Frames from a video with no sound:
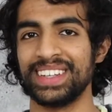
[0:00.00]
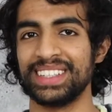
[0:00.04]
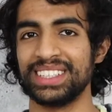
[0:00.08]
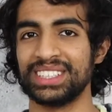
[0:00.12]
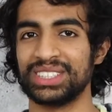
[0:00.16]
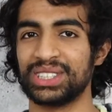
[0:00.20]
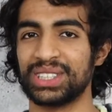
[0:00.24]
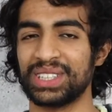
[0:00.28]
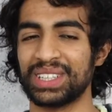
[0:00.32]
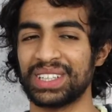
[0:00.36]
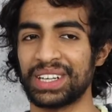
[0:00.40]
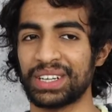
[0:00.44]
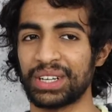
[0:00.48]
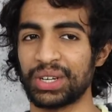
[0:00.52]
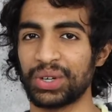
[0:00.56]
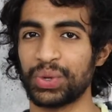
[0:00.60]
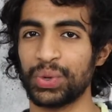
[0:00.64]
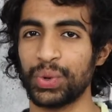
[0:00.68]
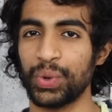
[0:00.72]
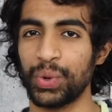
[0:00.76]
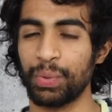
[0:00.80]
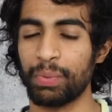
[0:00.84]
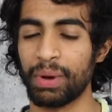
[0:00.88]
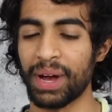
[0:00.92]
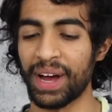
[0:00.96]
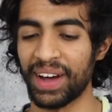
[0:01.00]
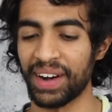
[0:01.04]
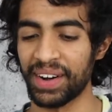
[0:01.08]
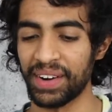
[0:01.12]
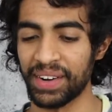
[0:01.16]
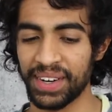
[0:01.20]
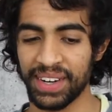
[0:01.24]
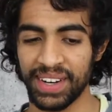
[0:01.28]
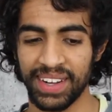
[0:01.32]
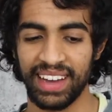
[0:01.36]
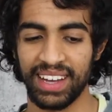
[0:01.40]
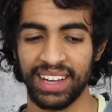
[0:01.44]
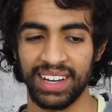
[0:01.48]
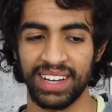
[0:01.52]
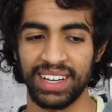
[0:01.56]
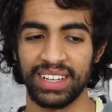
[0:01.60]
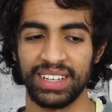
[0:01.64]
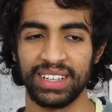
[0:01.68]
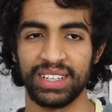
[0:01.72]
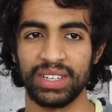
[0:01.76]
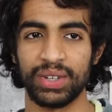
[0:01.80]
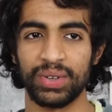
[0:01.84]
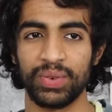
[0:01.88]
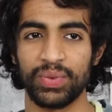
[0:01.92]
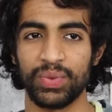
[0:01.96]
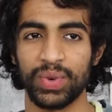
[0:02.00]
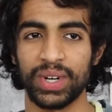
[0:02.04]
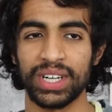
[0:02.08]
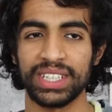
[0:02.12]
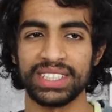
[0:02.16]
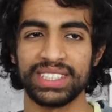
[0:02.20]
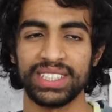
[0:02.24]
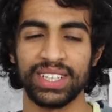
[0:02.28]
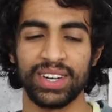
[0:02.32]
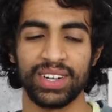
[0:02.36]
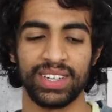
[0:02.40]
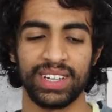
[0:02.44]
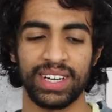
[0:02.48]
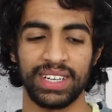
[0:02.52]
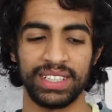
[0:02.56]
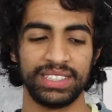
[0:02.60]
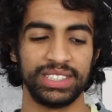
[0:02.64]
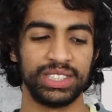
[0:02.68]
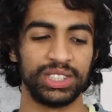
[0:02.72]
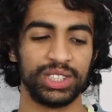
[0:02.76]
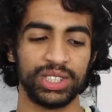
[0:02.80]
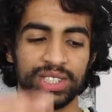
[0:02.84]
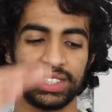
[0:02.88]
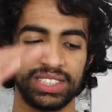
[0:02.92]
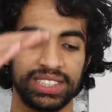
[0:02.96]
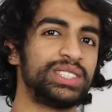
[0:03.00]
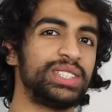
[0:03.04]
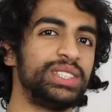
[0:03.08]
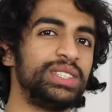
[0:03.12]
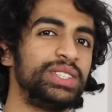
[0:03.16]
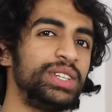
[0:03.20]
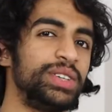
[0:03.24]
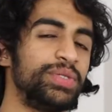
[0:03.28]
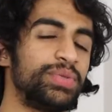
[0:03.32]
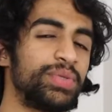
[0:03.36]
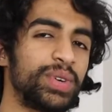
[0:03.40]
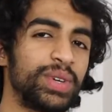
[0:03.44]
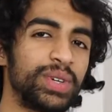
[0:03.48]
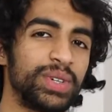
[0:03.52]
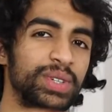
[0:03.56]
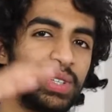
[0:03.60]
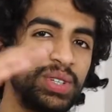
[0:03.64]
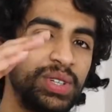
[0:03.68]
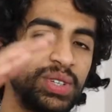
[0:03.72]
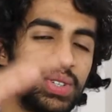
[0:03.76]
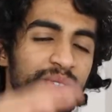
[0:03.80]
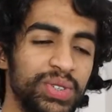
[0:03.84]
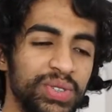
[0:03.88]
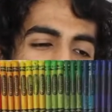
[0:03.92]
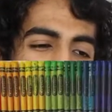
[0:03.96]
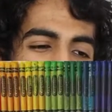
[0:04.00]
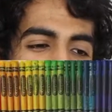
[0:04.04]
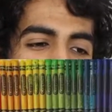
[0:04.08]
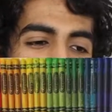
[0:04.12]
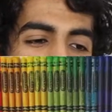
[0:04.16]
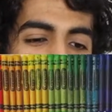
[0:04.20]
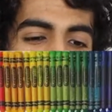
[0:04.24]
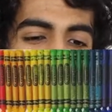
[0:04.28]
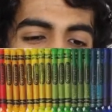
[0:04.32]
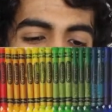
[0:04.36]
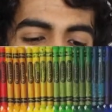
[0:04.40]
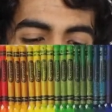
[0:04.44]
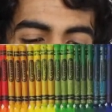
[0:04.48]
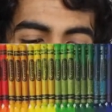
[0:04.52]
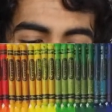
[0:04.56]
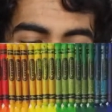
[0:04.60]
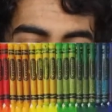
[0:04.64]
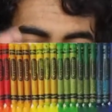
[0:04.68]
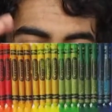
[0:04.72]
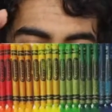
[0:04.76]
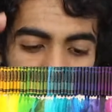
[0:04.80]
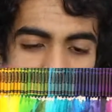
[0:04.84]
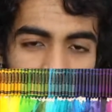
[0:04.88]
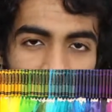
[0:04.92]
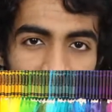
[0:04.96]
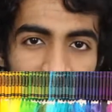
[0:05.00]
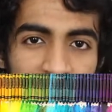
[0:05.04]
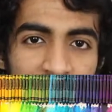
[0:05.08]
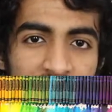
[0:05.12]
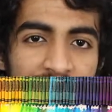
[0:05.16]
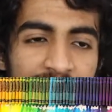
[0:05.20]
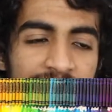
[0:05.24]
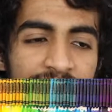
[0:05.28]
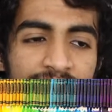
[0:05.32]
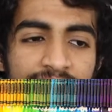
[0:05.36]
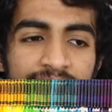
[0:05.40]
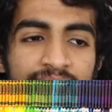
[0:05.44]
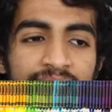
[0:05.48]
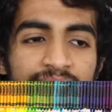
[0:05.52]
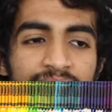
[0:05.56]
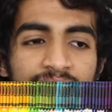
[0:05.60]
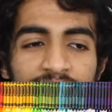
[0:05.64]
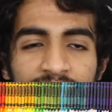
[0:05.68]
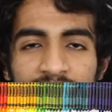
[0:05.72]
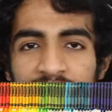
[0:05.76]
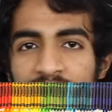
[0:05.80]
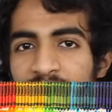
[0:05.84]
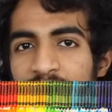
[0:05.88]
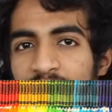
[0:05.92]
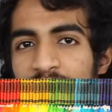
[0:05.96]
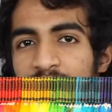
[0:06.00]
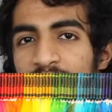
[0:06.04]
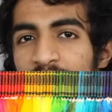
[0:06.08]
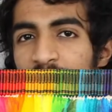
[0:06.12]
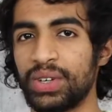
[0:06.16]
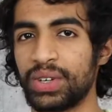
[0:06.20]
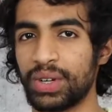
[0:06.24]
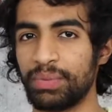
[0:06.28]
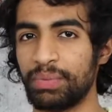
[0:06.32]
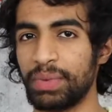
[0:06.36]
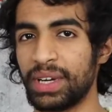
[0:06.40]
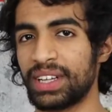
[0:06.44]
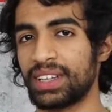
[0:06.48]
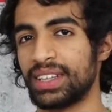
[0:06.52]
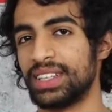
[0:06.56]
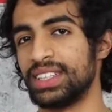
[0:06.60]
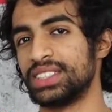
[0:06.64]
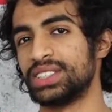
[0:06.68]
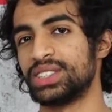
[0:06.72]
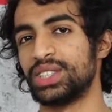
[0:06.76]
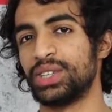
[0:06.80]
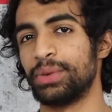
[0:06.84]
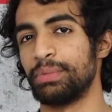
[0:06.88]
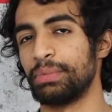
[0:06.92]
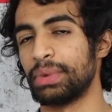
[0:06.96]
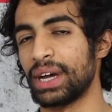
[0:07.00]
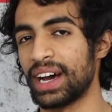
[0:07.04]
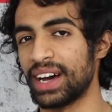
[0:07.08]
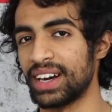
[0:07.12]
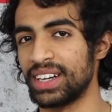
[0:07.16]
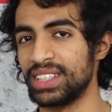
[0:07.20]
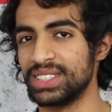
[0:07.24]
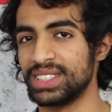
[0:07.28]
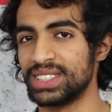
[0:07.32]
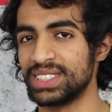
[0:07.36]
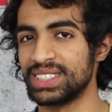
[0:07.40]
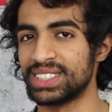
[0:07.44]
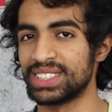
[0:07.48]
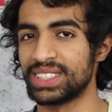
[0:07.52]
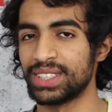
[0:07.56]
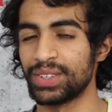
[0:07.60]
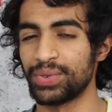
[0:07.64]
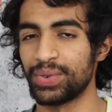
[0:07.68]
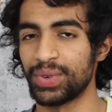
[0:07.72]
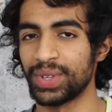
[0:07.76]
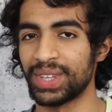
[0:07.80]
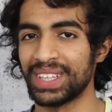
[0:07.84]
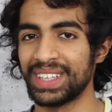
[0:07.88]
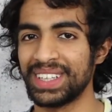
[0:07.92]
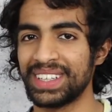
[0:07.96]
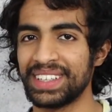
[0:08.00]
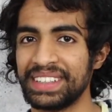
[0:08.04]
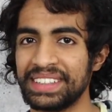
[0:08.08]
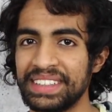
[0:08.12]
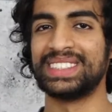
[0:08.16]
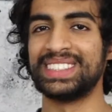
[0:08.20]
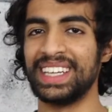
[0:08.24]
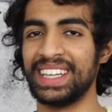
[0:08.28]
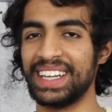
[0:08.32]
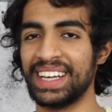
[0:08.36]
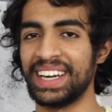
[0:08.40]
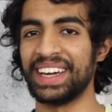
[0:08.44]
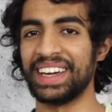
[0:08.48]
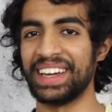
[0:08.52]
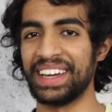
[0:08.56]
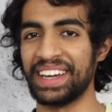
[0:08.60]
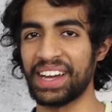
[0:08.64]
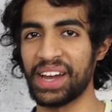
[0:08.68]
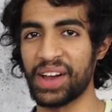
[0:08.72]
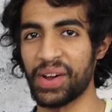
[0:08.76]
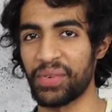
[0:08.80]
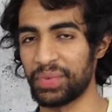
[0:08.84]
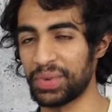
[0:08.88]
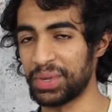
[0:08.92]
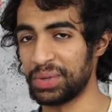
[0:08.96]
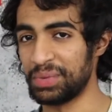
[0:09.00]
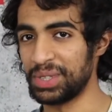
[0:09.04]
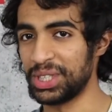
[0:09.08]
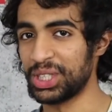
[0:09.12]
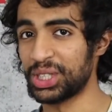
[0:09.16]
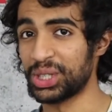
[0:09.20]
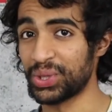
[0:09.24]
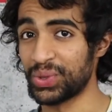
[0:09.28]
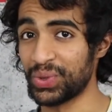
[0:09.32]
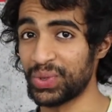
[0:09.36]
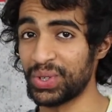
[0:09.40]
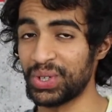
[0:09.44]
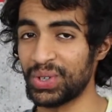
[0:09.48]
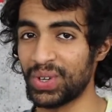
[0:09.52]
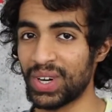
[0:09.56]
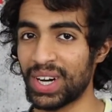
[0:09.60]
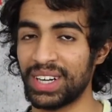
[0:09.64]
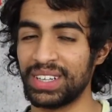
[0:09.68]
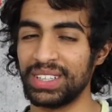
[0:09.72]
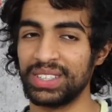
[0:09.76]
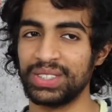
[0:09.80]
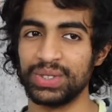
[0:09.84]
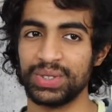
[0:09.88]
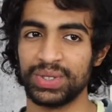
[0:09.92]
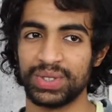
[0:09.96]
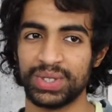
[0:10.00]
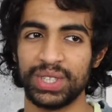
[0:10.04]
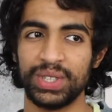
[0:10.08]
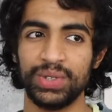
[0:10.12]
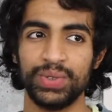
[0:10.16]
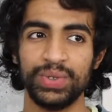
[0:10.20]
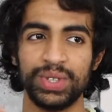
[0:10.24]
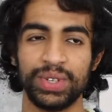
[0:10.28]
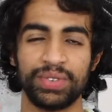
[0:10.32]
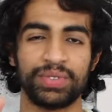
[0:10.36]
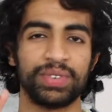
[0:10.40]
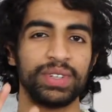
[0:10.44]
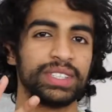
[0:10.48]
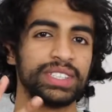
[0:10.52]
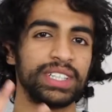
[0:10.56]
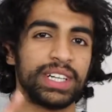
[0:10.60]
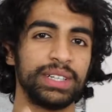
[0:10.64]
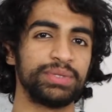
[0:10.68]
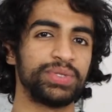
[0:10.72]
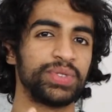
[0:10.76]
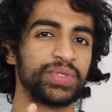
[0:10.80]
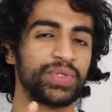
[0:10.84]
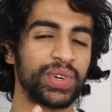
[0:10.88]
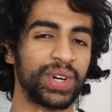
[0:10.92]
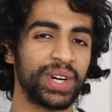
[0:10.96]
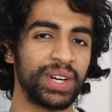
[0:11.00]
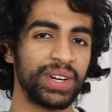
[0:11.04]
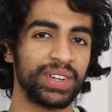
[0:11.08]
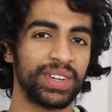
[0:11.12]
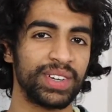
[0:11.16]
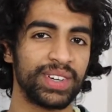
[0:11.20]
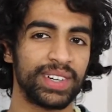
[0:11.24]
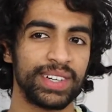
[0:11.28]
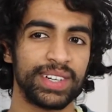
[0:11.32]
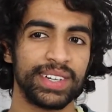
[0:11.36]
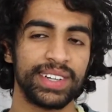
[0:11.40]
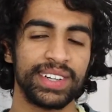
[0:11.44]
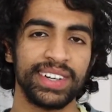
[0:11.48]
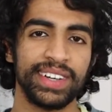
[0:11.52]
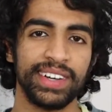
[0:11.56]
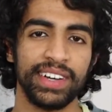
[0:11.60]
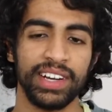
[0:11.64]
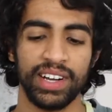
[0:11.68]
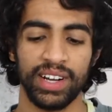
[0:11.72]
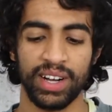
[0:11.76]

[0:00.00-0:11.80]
into like a cool pattern. And what I see online is just a default, you know, the crayons falling. And I thought that you can make like certain patterns and stuff with it. Today, I'm gonna be showing you how to do two different types of crayon art.